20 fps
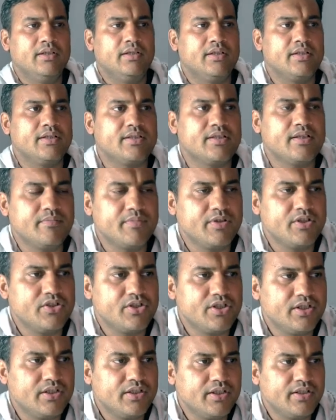as I
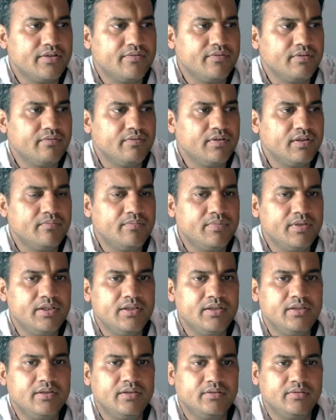mentioned that we will
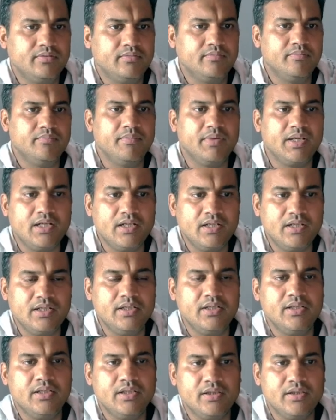be
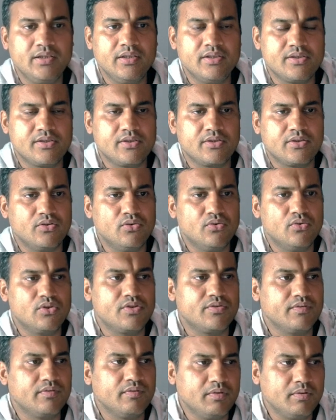mainly in this
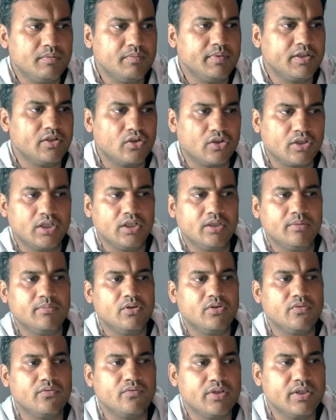course, we will be talking
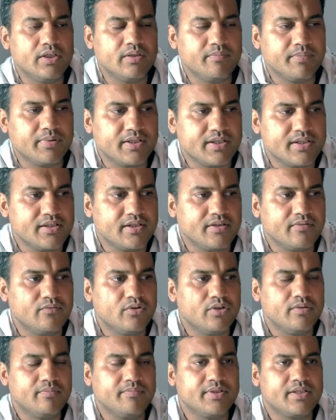about WordPress and
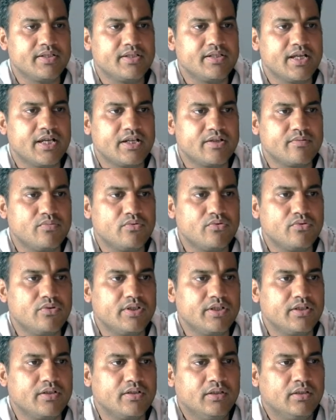WordPress dashboard,
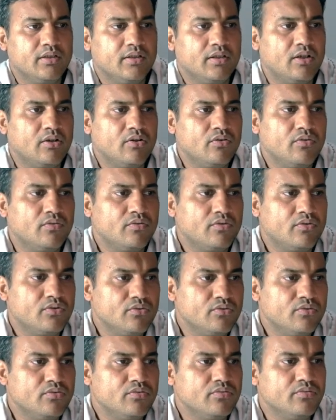and how
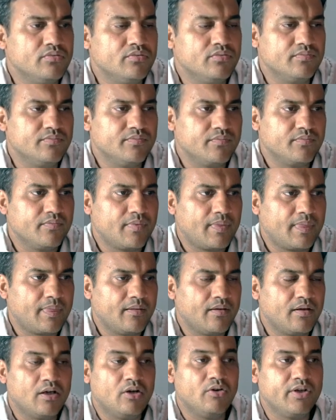
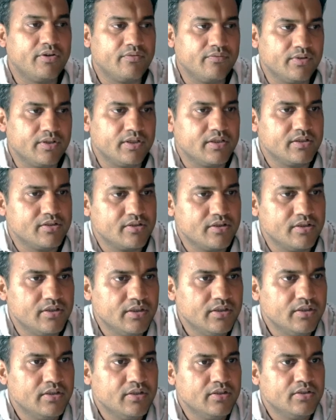it works.
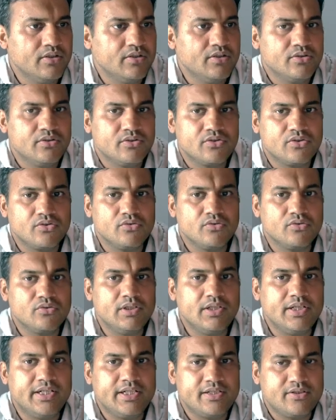So
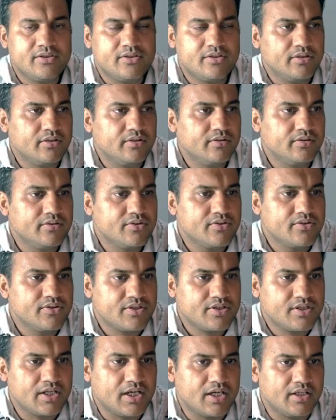let's
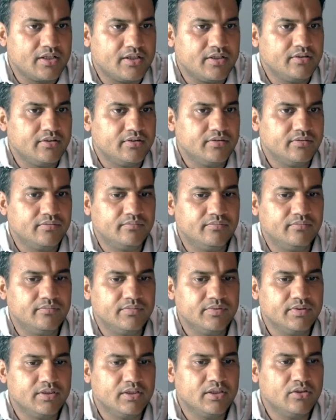start.
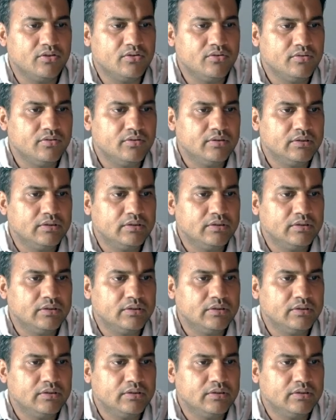Now